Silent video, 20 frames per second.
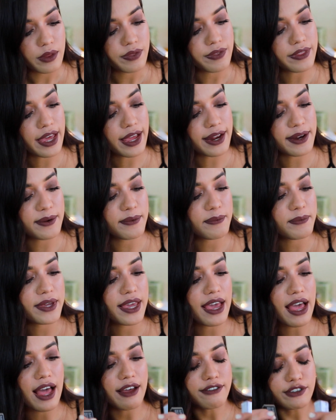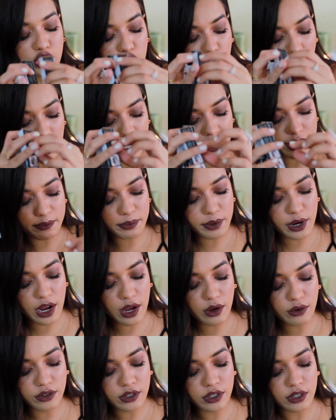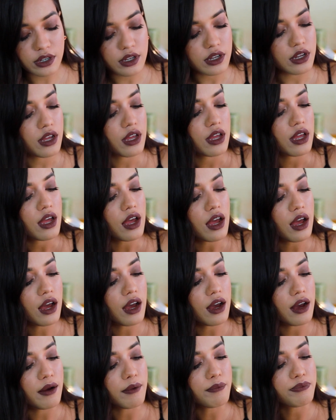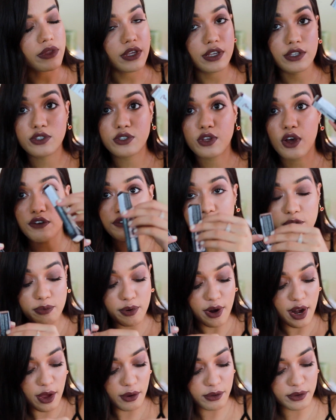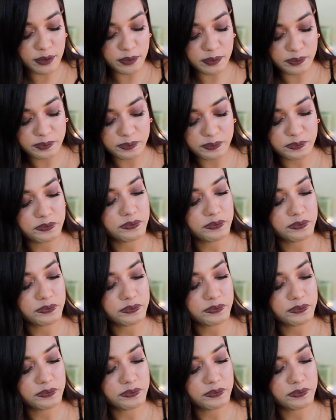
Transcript: then we have Chocolate Brown, Soft Brown,